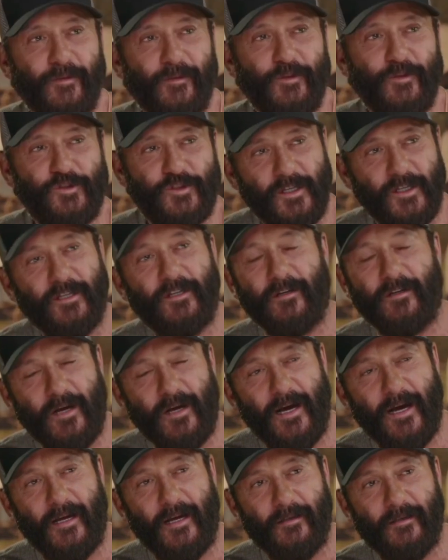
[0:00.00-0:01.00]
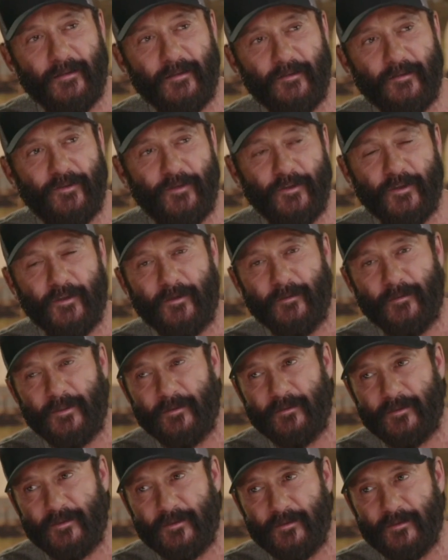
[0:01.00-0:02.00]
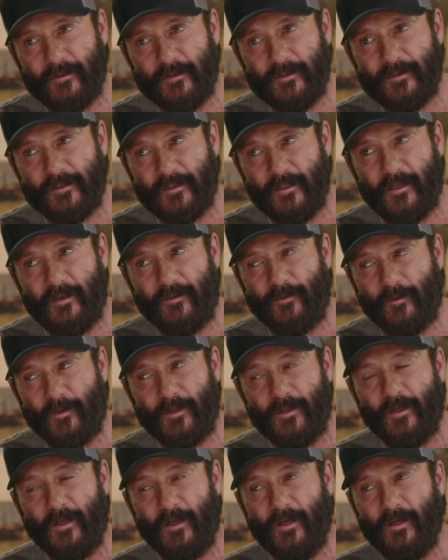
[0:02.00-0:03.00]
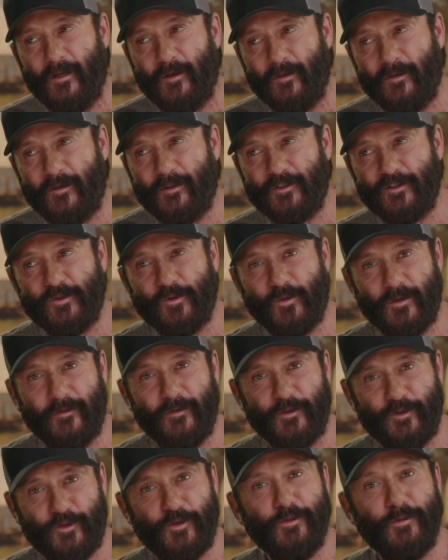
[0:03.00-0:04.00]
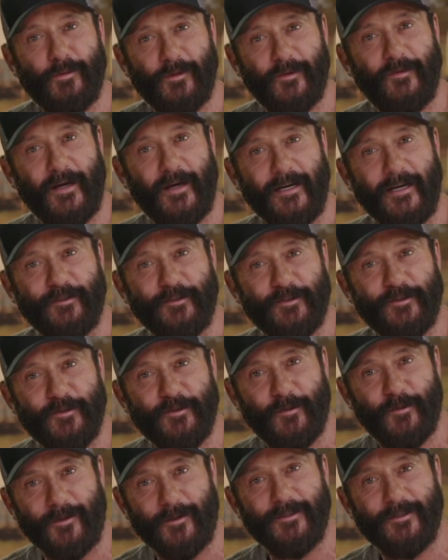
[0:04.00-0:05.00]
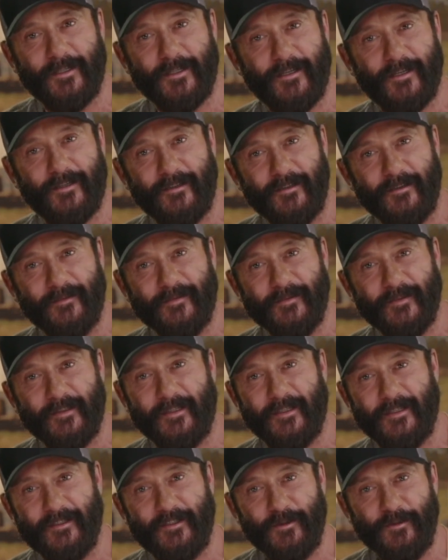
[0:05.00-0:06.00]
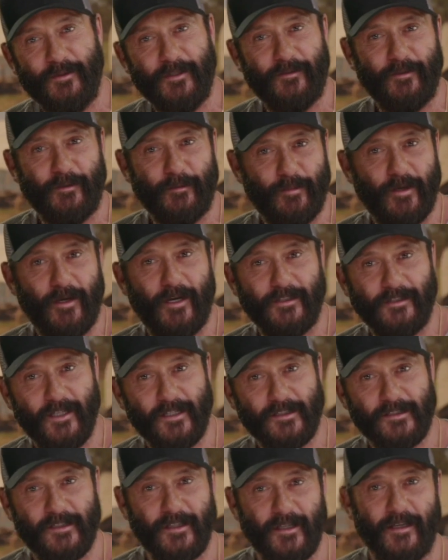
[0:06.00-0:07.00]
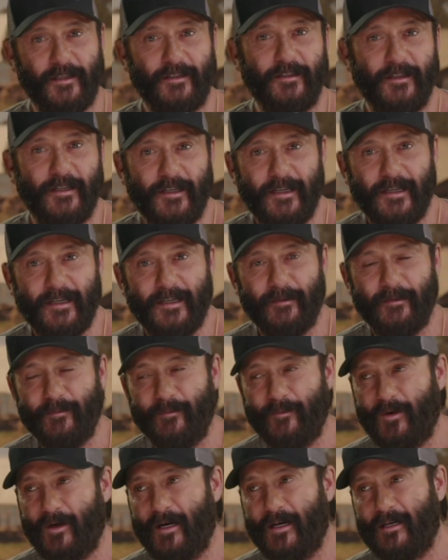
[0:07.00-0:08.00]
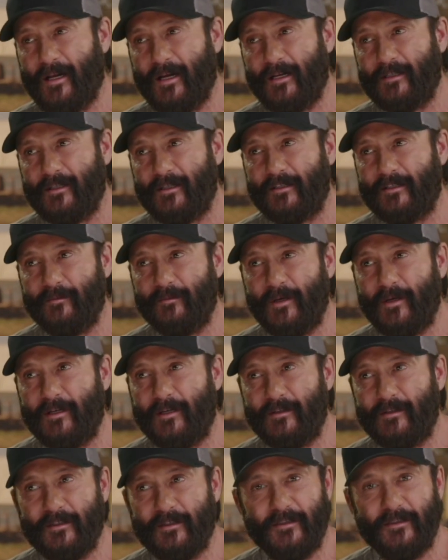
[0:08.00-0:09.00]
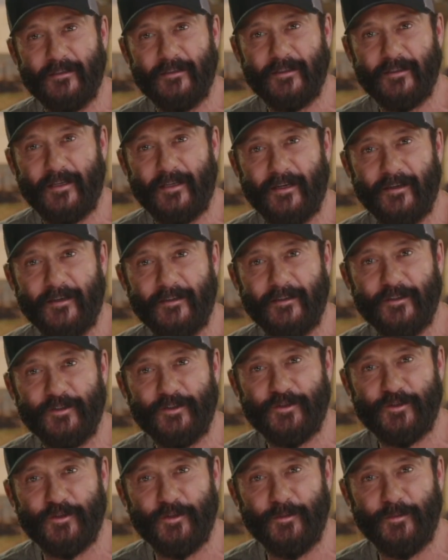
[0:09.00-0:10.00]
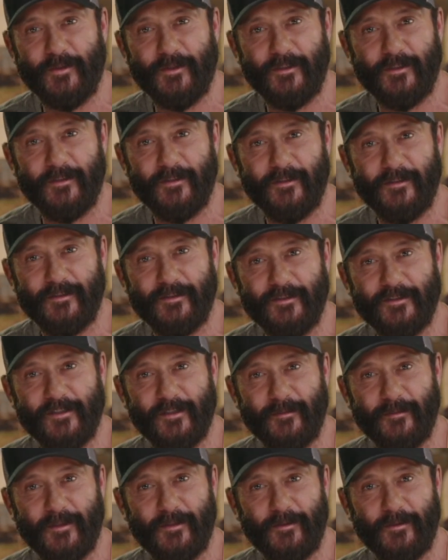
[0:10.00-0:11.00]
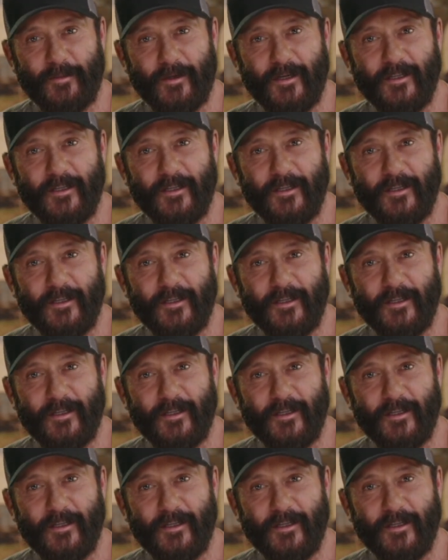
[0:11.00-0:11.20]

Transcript: you see it a lot in film and stuff when there's sort of a troupe of actors who work together and do different projects together. And boy, I'd like nothing better than to carry this troupe into some other